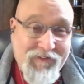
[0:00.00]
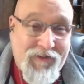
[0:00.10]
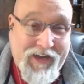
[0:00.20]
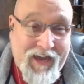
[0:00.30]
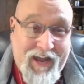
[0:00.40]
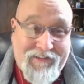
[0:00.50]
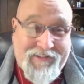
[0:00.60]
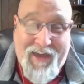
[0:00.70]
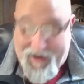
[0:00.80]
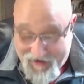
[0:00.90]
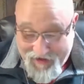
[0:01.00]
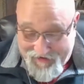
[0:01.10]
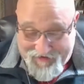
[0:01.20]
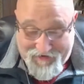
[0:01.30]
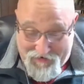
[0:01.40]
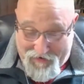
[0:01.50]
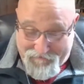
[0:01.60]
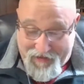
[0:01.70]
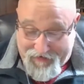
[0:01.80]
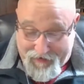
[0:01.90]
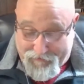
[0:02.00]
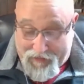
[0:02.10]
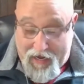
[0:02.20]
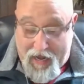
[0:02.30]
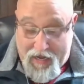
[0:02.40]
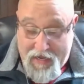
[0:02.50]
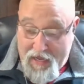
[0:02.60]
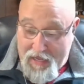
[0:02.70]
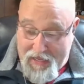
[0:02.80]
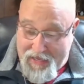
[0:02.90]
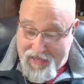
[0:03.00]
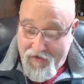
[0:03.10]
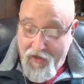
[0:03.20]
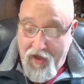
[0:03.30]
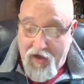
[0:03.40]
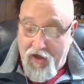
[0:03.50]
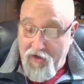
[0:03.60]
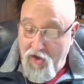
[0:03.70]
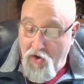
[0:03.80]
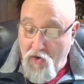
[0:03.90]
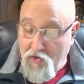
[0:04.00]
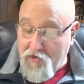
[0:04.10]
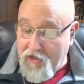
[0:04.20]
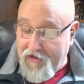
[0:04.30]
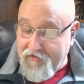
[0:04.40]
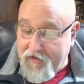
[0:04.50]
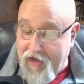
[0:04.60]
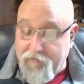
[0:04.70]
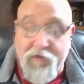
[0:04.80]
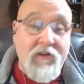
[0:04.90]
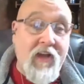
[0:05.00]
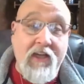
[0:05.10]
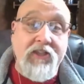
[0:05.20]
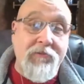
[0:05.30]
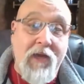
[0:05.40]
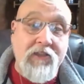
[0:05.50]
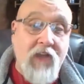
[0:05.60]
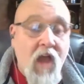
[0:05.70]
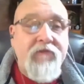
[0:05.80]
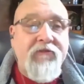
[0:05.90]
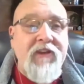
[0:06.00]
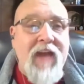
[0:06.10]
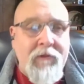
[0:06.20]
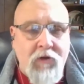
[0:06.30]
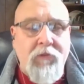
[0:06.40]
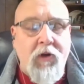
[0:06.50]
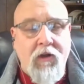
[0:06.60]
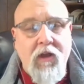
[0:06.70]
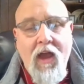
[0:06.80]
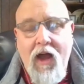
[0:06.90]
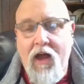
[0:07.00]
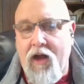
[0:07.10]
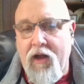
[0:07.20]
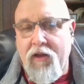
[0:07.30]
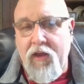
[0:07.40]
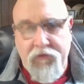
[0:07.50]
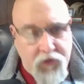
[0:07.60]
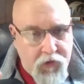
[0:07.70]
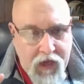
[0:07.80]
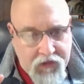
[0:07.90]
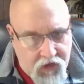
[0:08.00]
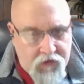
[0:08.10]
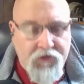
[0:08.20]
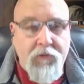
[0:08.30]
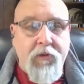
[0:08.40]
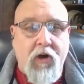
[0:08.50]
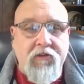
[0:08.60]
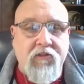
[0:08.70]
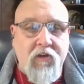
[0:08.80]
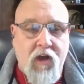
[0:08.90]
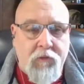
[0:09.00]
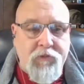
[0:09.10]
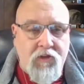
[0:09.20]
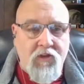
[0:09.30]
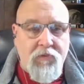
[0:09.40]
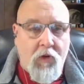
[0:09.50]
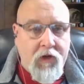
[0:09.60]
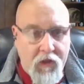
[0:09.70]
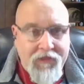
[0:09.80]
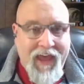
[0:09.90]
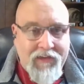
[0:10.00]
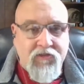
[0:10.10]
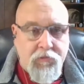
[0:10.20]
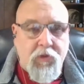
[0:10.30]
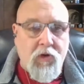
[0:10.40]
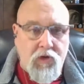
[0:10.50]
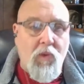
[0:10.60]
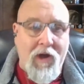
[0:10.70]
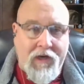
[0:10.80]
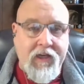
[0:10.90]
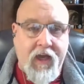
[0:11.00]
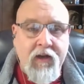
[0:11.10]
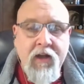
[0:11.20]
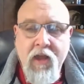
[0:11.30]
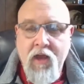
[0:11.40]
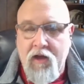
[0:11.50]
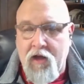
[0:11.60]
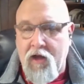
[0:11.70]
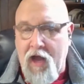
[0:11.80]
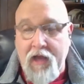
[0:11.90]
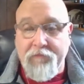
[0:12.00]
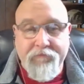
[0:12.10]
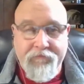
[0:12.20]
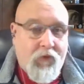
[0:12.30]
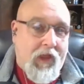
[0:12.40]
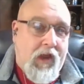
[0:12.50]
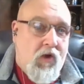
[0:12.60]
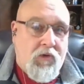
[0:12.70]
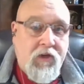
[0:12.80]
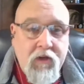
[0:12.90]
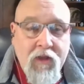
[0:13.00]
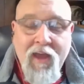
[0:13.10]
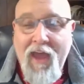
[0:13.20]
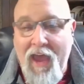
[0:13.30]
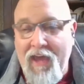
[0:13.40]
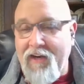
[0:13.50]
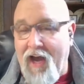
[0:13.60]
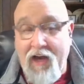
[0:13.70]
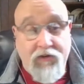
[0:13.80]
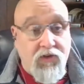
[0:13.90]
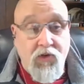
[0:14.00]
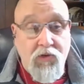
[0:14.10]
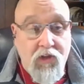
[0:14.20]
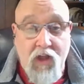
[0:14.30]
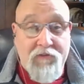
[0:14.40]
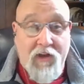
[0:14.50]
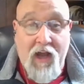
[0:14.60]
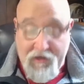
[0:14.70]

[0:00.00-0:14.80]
What can I say? I'm that type of guy. Hoodoo Cleansing and Protection Magic. Phenomenal book. If you get none of her books up to this point, that's the book you want to get. I own it. And I do love it.